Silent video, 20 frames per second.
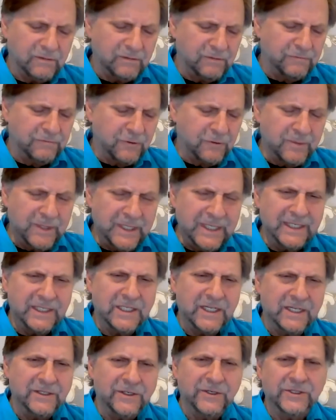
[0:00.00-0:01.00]
for me, it's
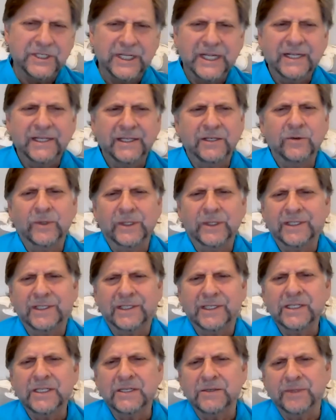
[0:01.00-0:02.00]
understanding what a
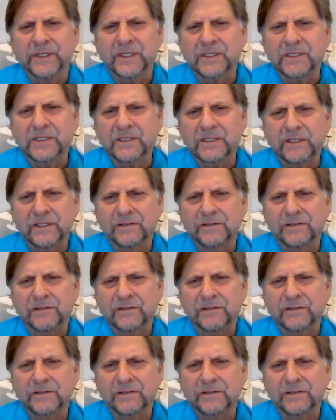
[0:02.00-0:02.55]
system is in the